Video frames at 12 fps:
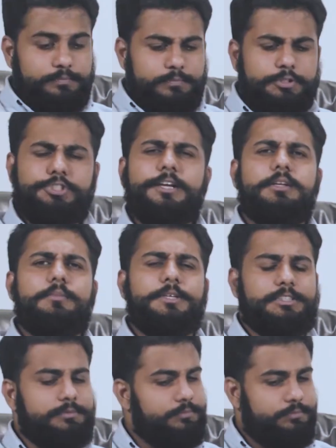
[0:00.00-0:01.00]

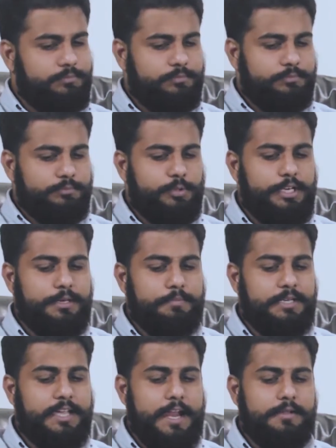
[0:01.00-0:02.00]
Gentlemen,
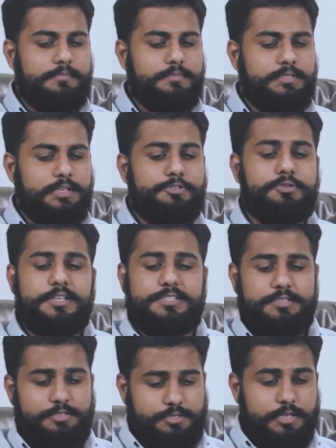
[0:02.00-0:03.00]
William McAdams
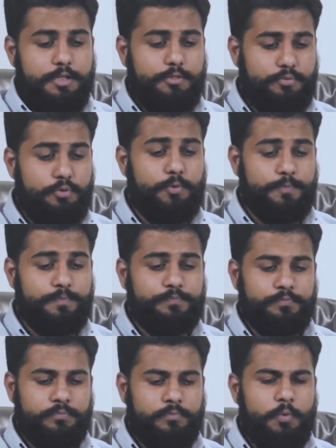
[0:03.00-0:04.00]
addresses the room,
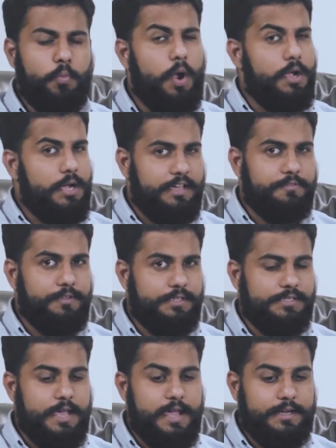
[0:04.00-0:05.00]
one knife in
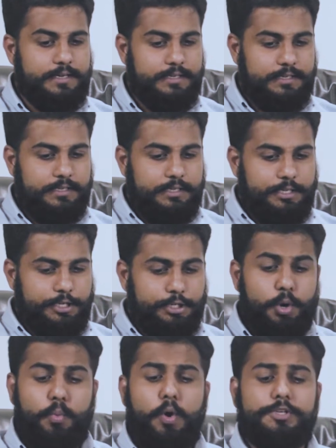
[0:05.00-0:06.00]
his hand.
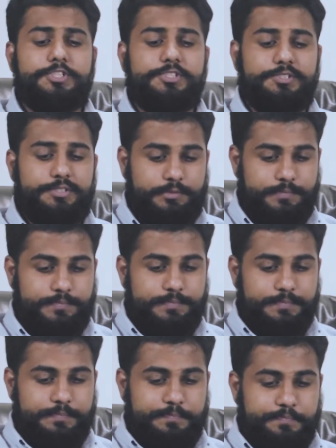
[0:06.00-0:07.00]
Your watches.
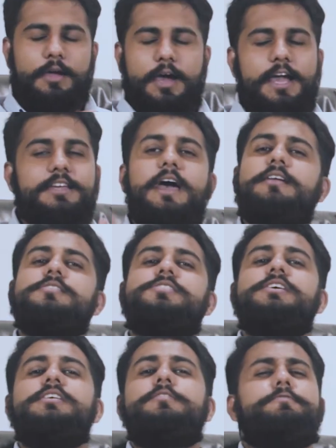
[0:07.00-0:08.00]
I
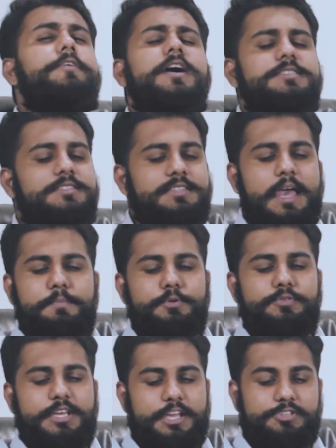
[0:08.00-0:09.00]
guarantee the fastest
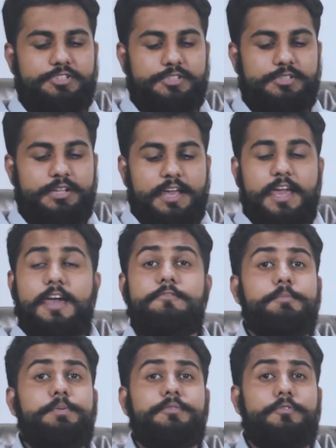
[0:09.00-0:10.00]
amputation
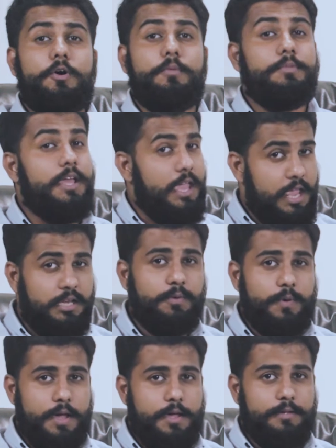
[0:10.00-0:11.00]
ever performed
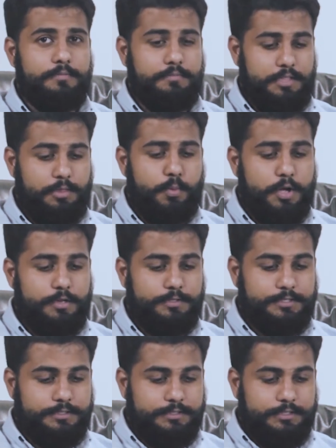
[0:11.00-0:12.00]
anywhere in the world.